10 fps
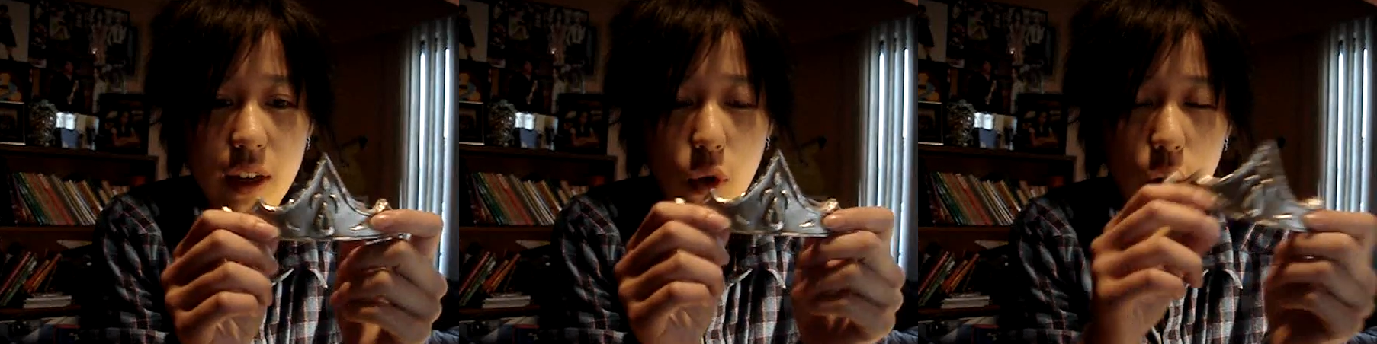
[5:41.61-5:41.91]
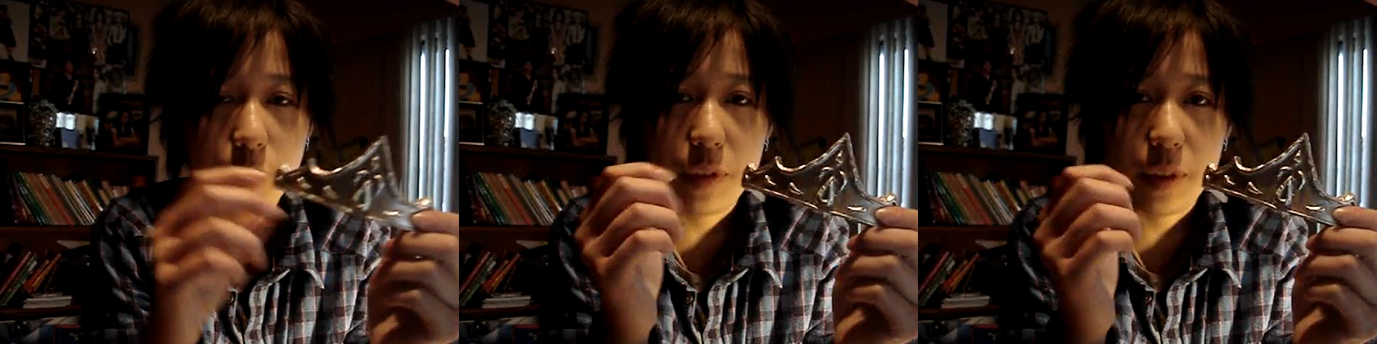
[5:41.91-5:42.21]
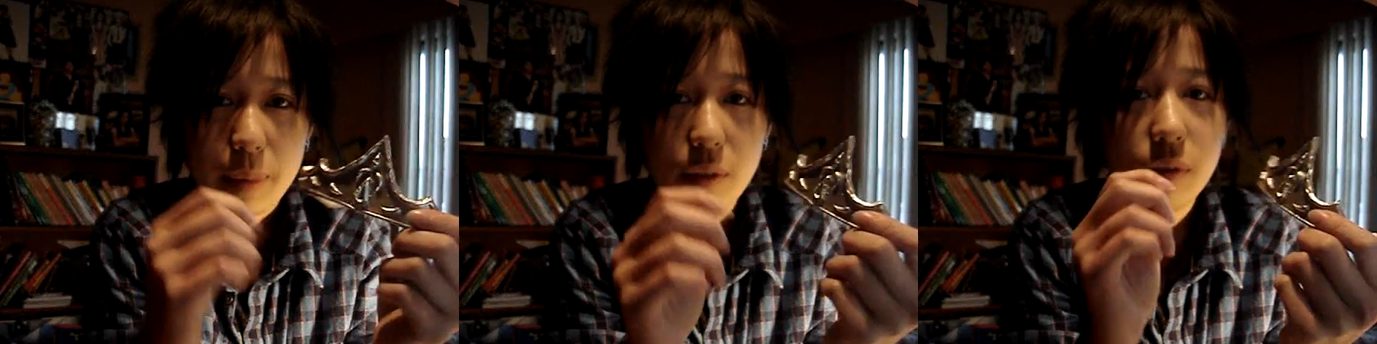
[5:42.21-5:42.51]
I carved
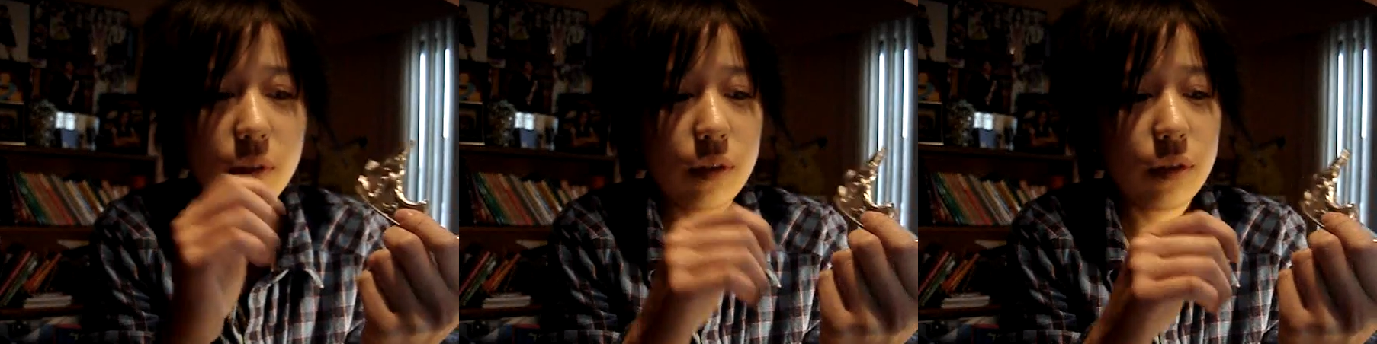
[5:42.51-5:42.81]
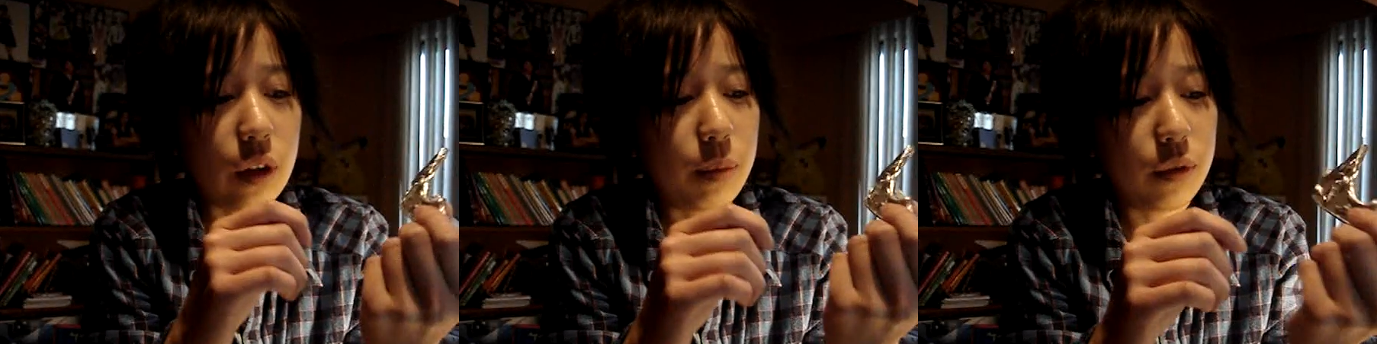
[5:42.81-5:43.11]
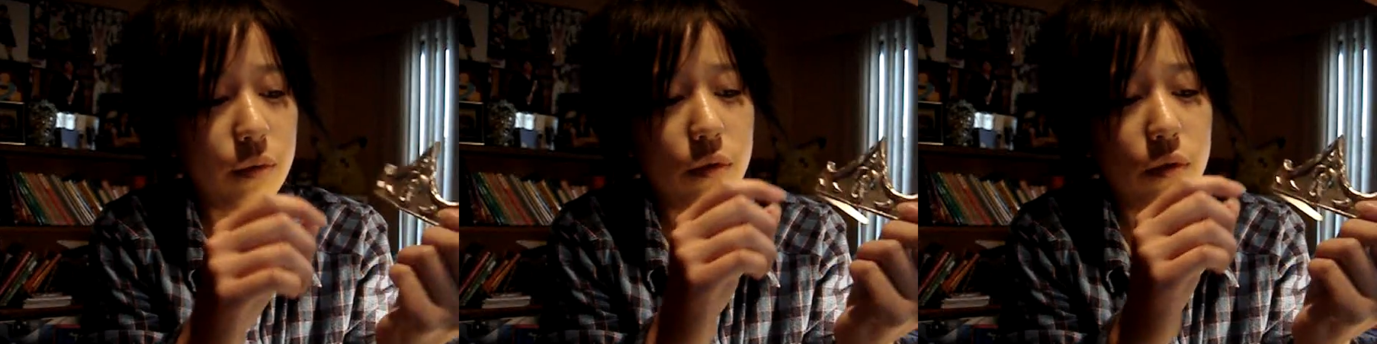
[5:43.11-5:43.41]
them out, so I
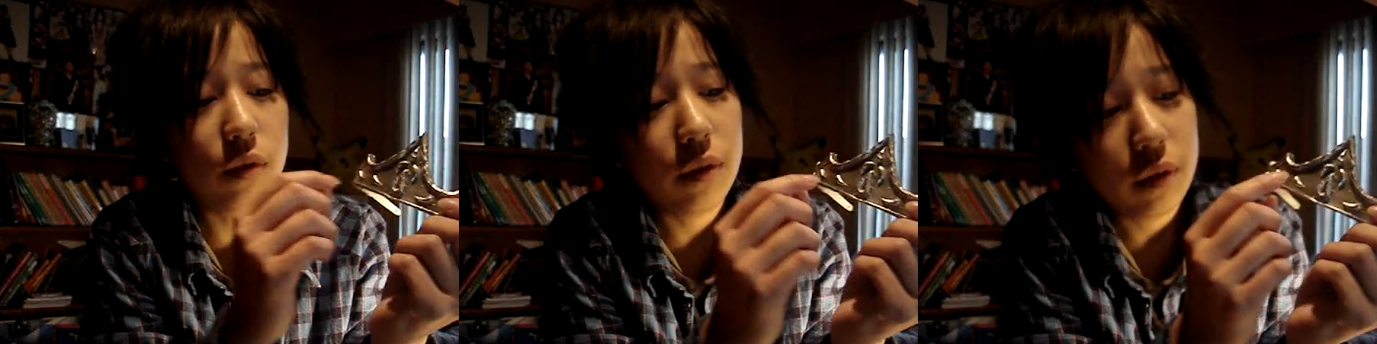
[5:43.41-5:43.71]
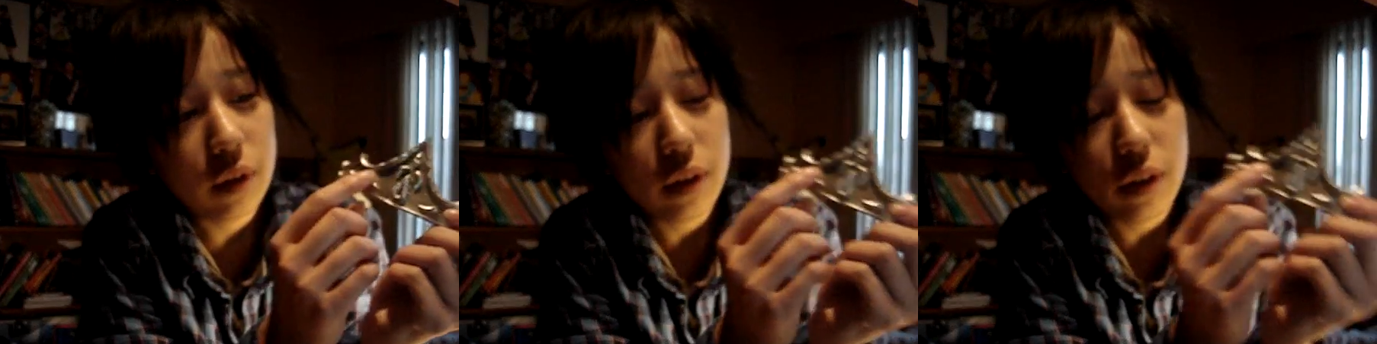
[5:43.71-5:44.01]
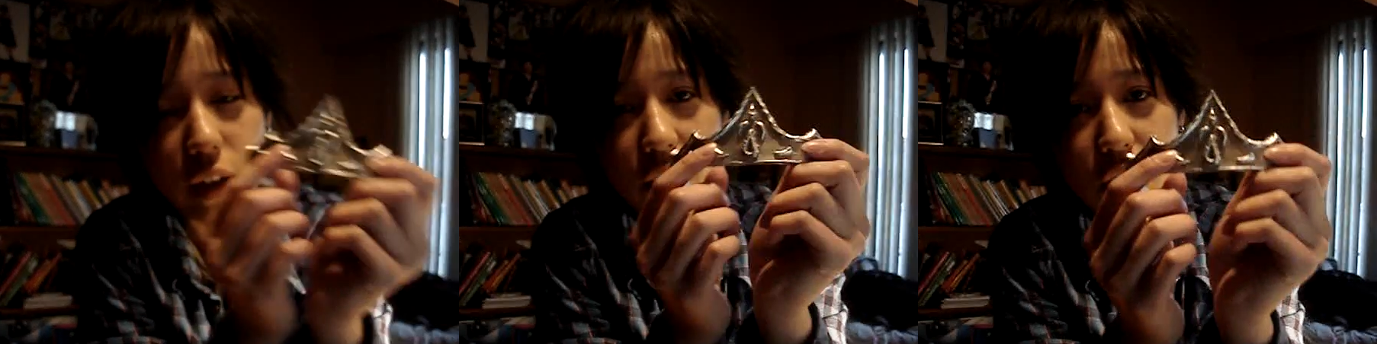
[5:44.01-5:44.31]
put
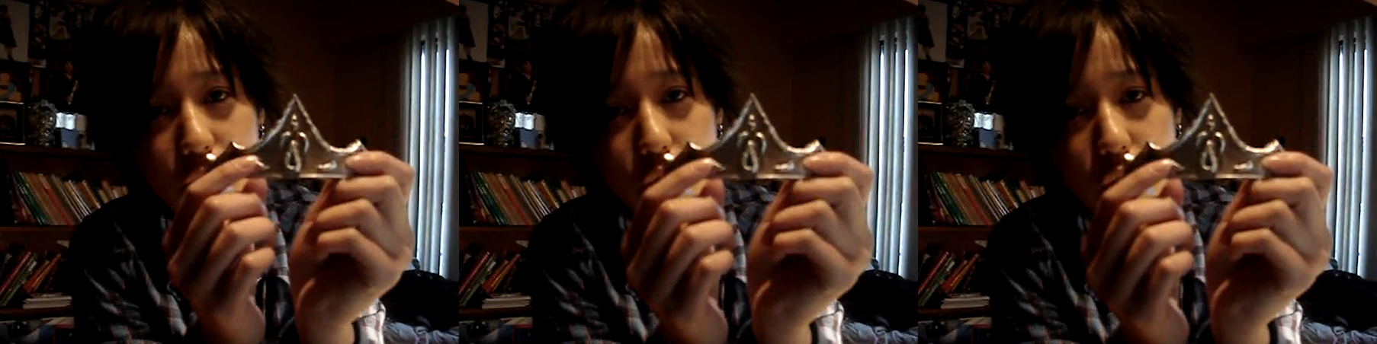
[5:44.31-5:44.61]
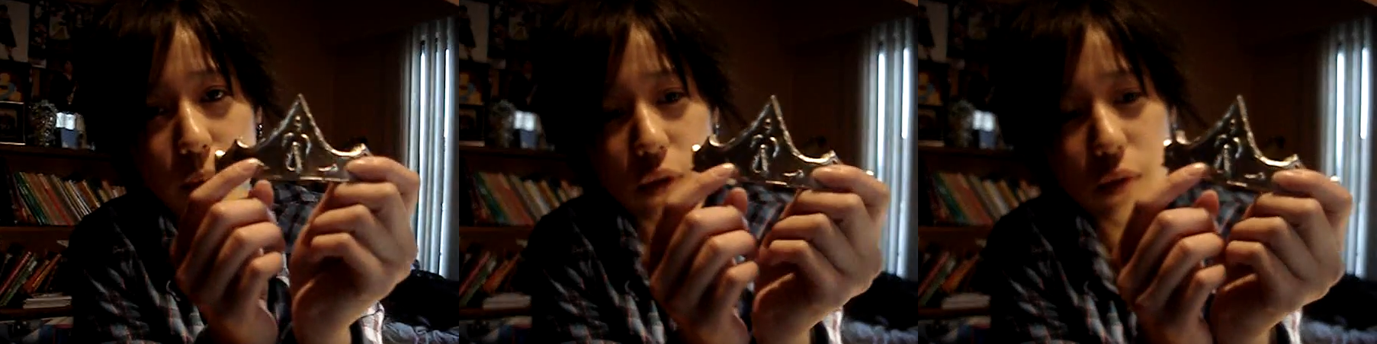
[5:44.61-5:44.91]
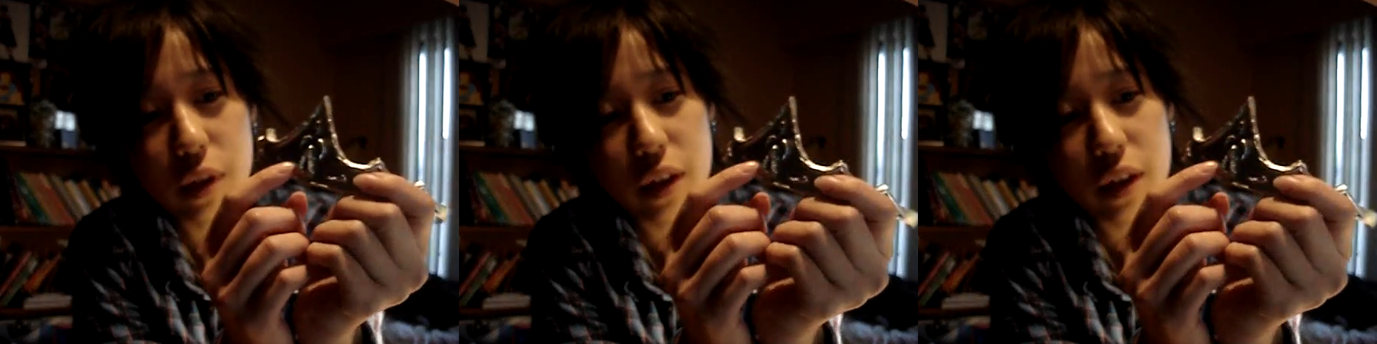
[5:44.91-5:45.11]
like a teardrop of glue